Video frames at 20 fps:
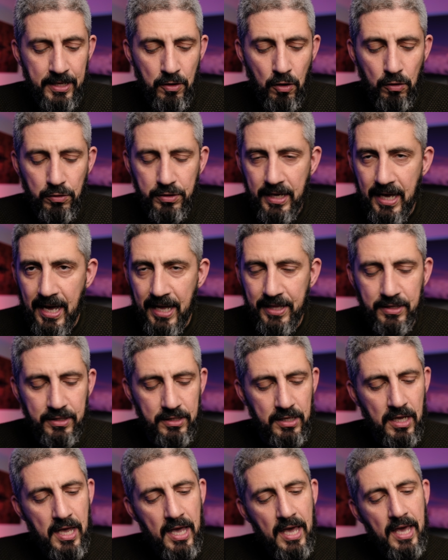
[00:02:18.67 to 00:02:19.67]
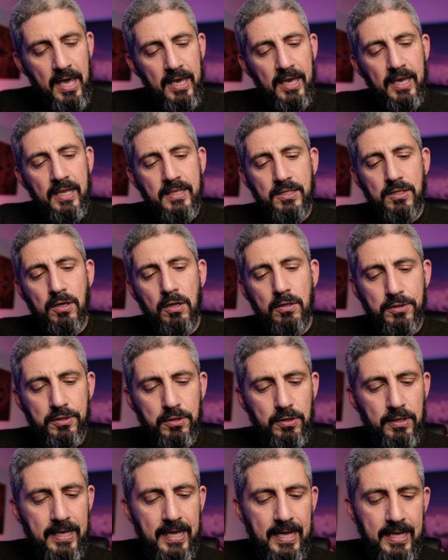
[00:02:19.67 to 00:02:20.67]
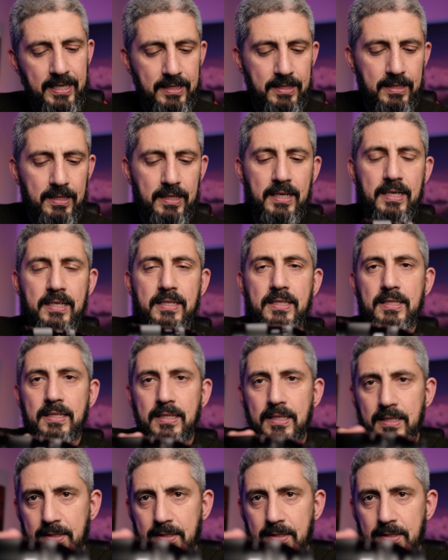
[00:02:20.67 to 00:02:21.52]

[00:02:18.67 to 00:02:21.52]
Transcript: all the others. It's also got this